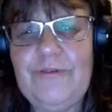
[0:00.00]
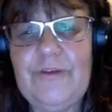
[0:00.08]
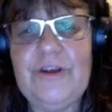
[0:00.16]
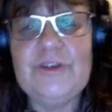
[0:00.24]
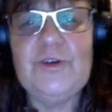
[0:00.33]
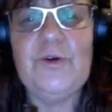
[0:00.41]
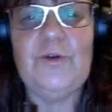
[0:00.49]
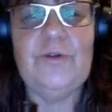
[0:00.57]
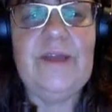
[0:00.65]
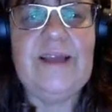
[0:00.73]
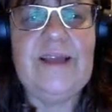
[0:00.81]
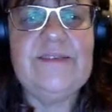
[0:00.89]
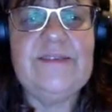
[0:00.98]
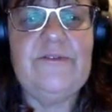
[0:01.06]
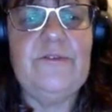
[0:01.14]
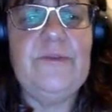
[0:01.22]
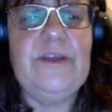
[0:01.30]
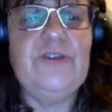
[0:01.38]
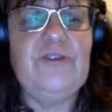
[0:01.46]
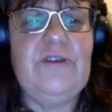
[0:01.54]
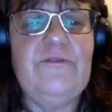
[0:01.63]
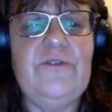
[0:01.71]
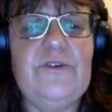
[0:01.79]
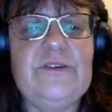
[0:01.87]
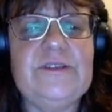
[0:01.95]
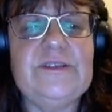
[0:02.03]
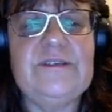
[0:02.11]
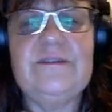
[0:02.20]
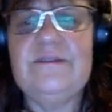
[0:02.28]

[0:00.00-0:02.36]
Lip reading: very tall, except for the big tree ferns.